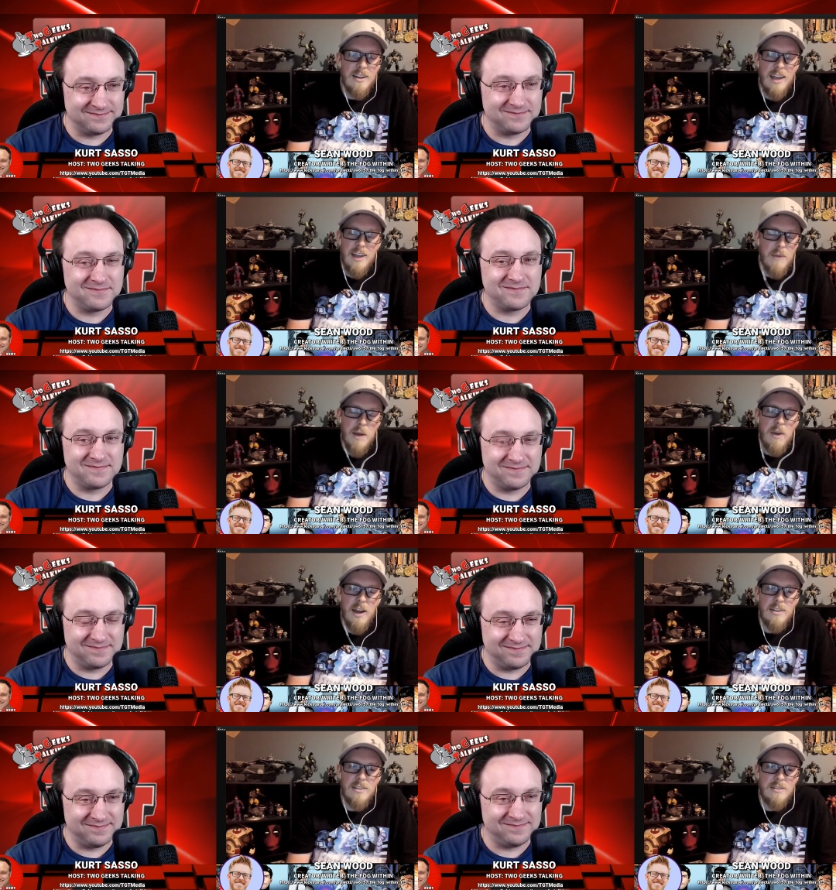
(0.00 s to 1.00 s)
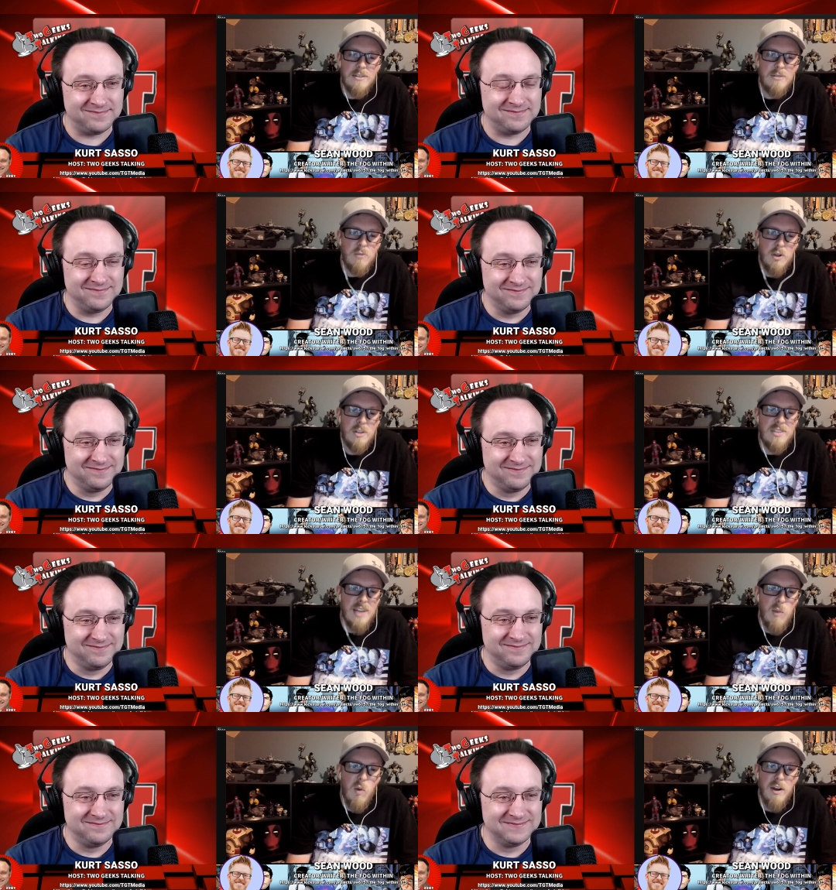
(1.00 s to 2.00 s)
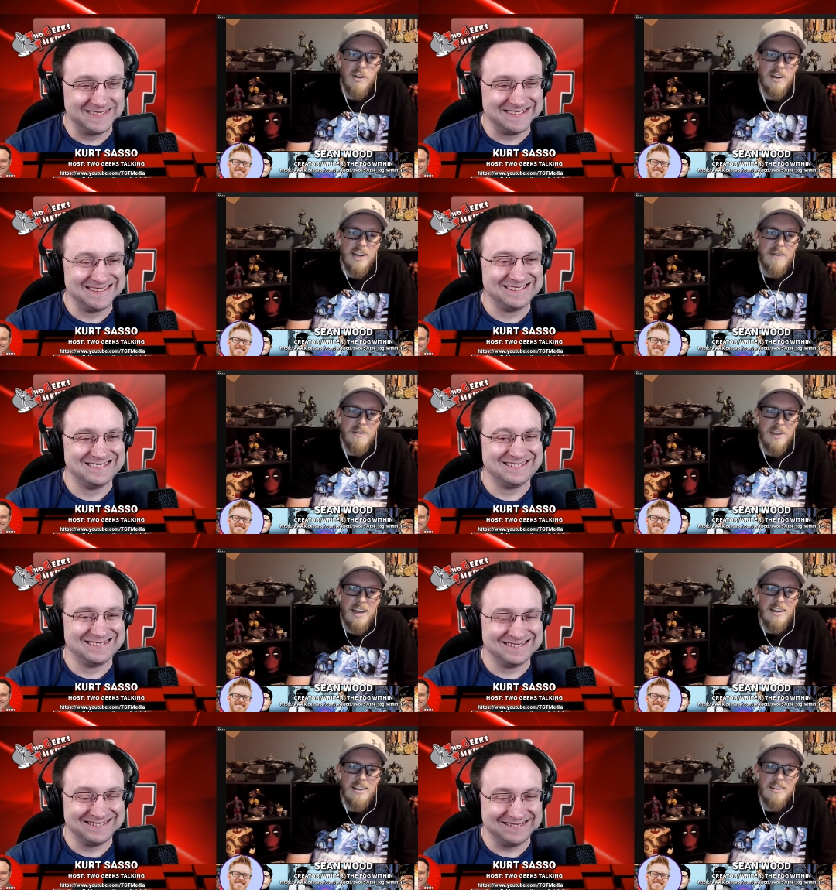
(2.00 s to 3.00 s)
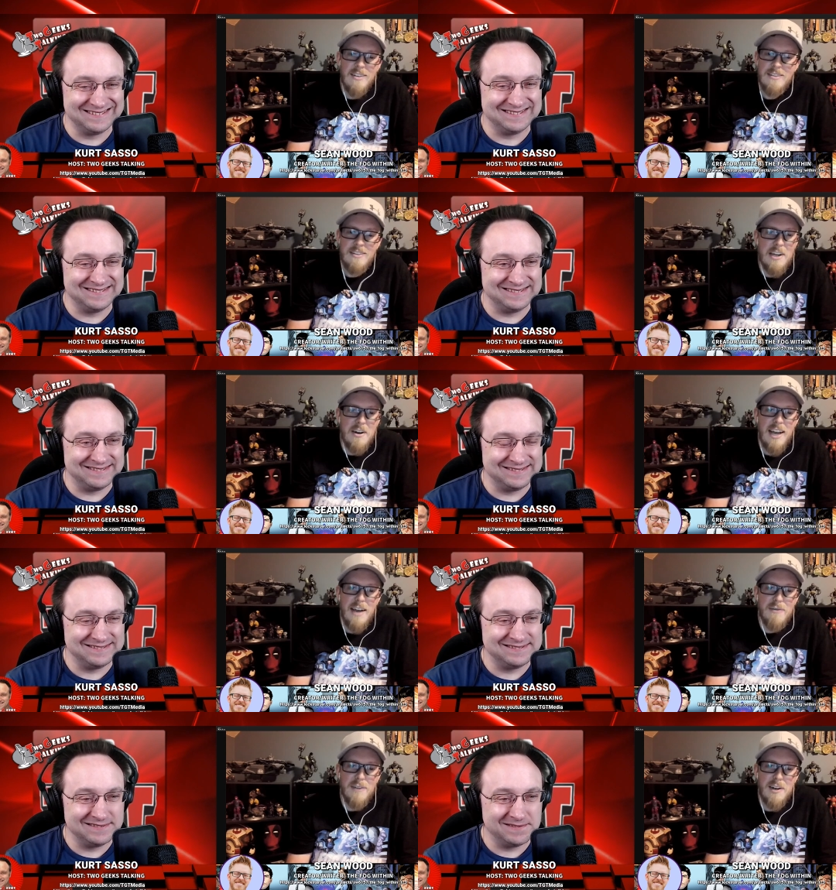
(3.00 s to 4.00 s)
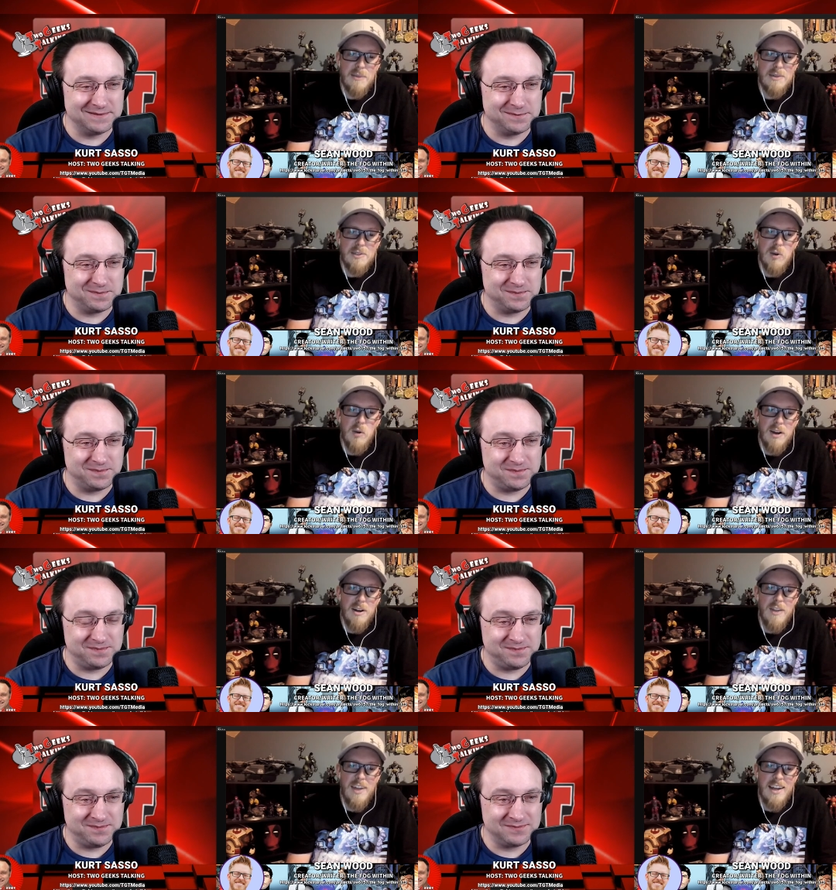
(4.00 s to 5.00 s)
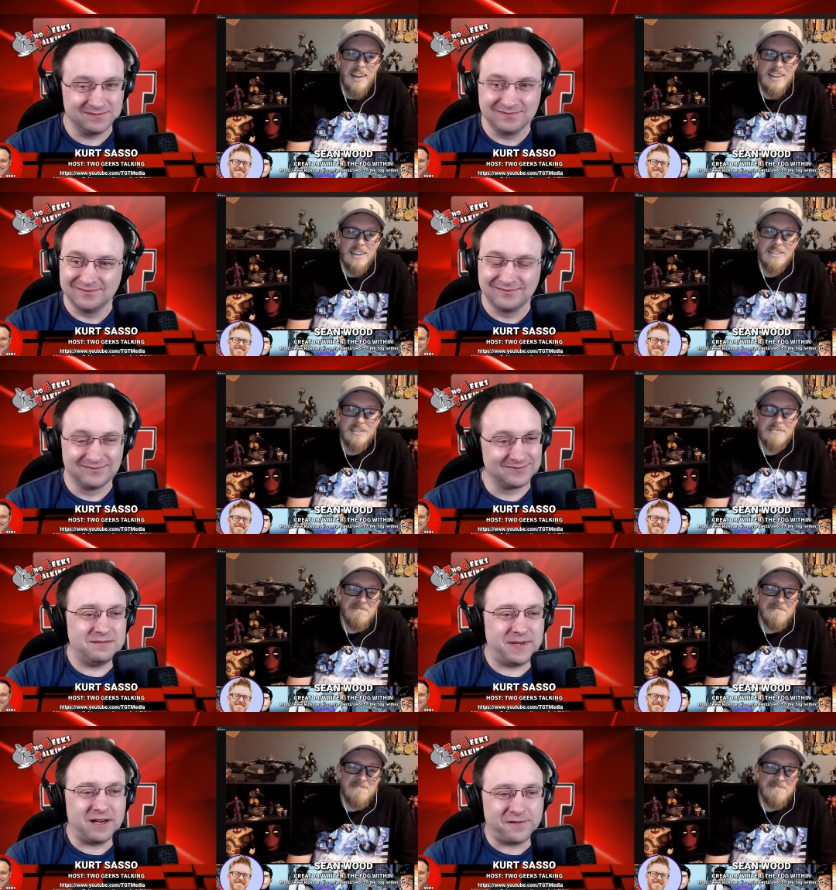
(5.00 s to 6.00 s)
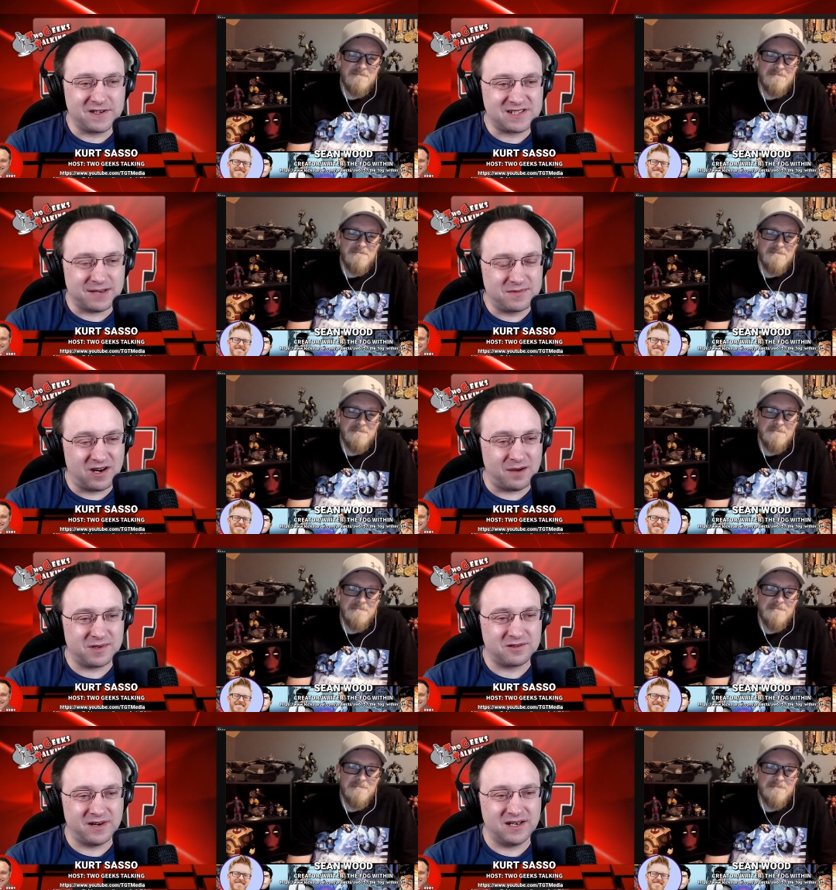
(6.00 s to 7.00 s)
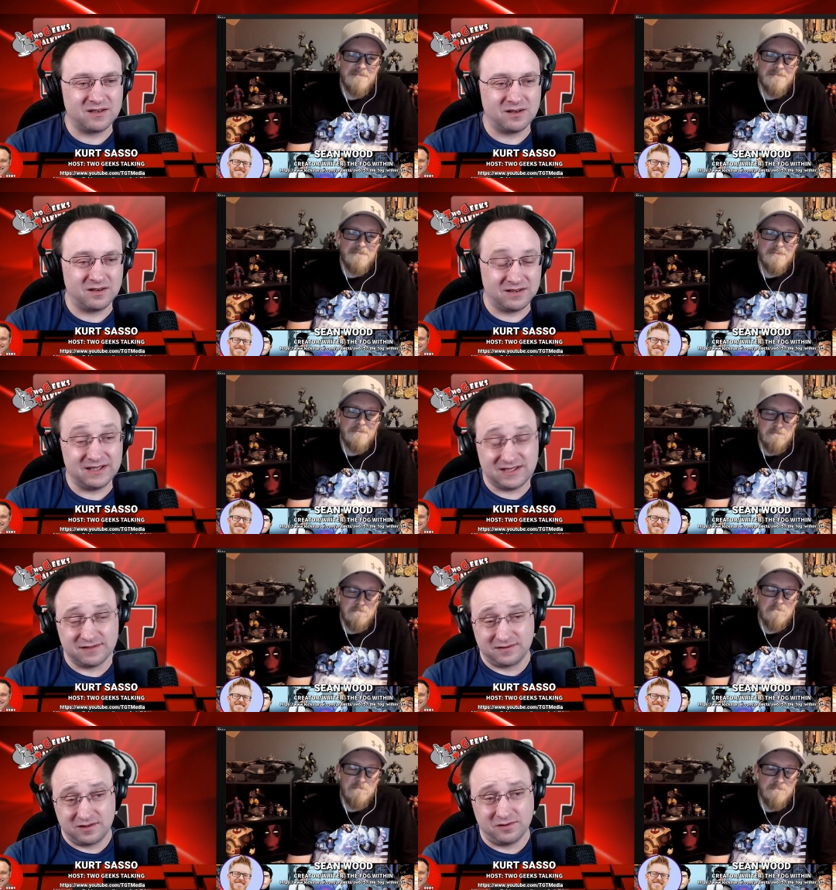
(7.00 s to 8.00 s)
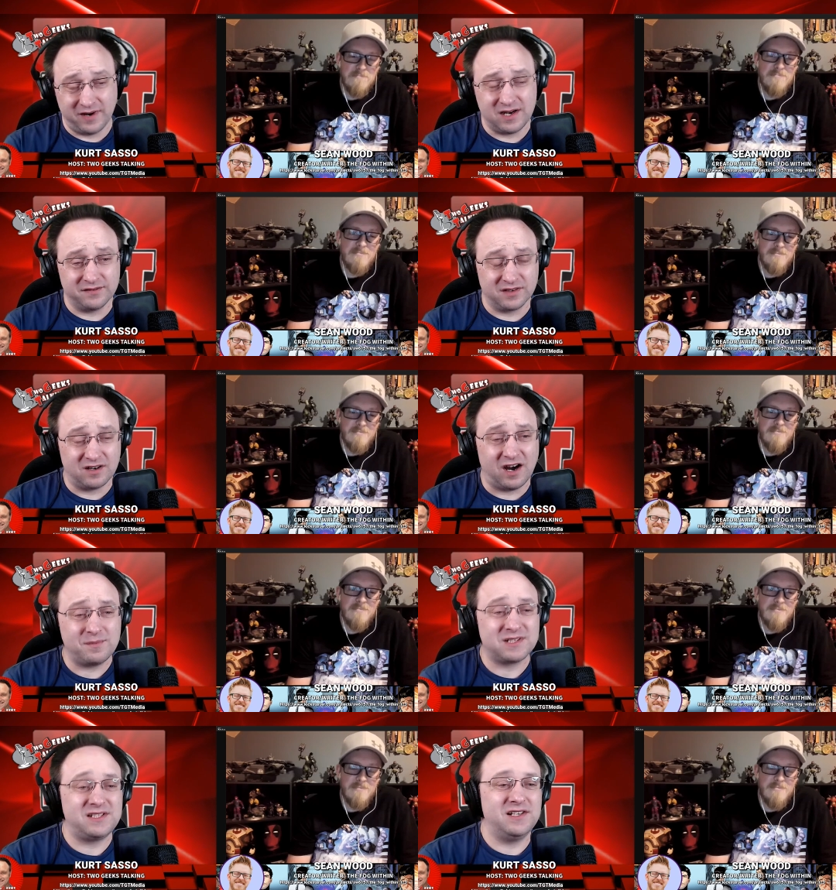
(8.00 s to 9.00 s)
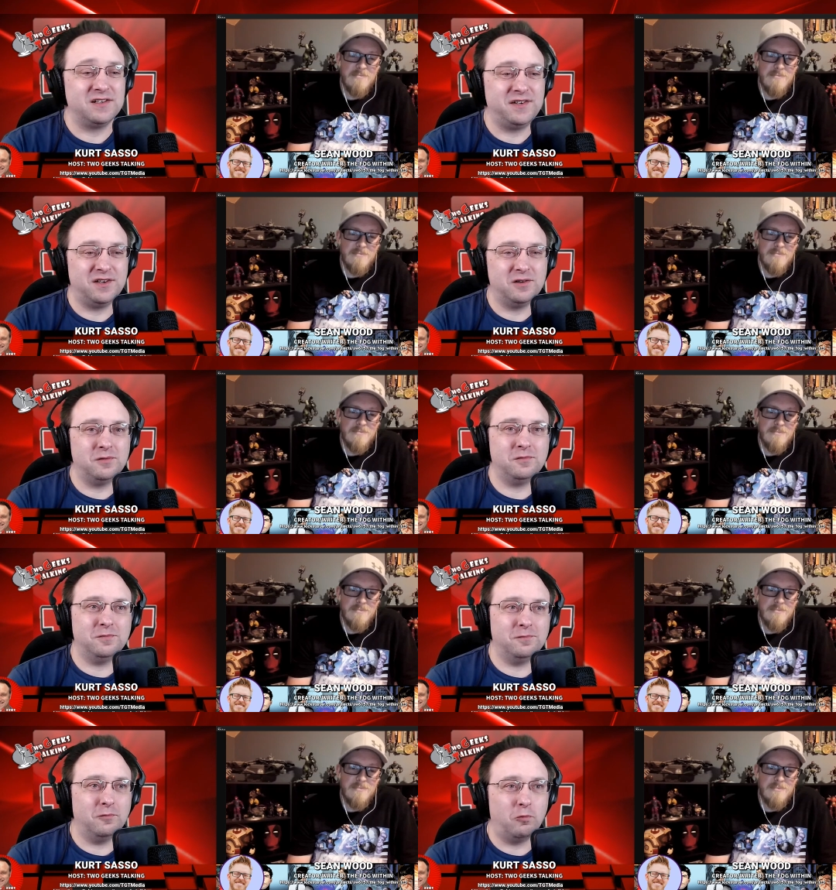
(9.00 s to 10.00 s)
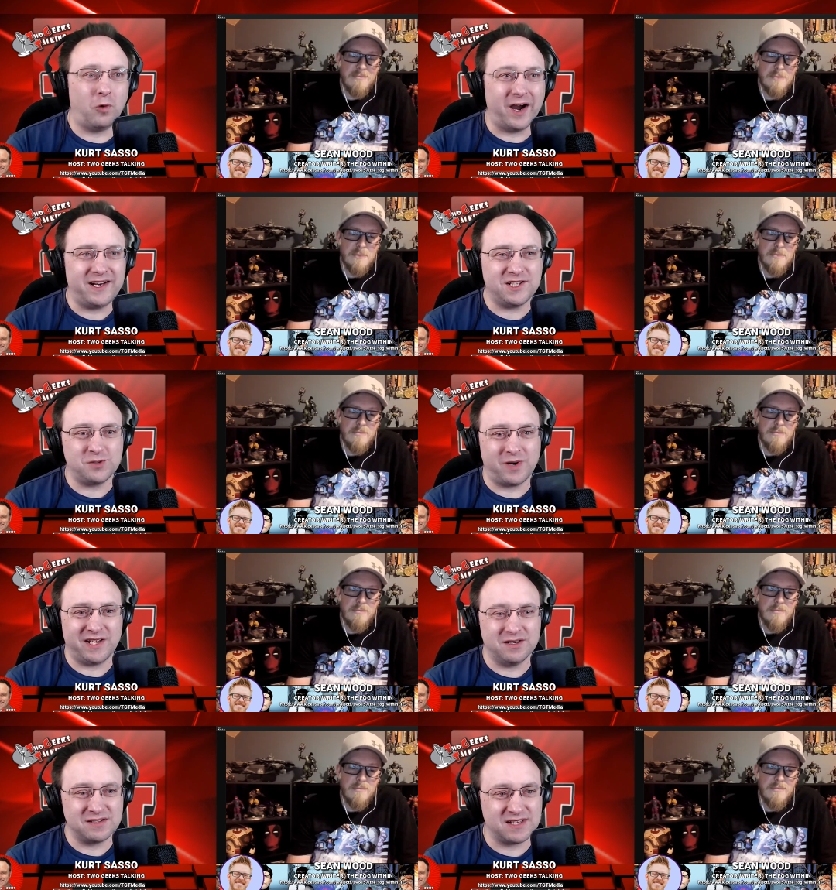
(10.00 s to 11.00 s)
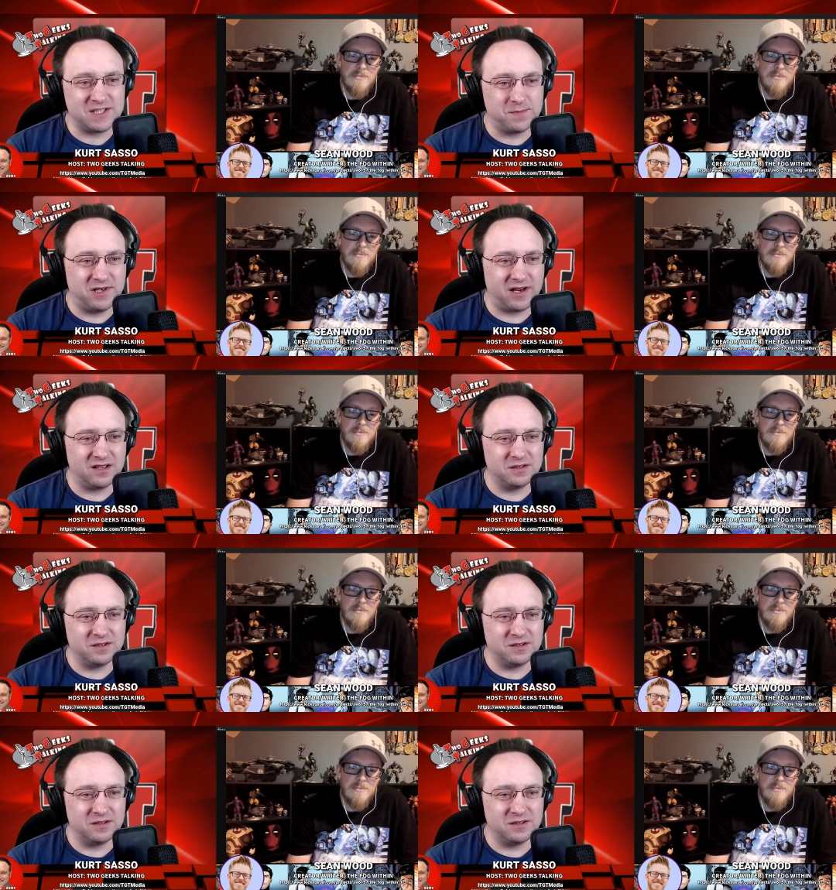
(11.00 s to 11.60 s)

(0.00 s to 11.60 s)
Speaker 1: And my mind's couldn't stop wandering after that, and 1.5 years later, I'm still working on that idea.
Speaker 2: Being a first-time comic writer, or at least a creator of comics here, you know, why did you want to use this particular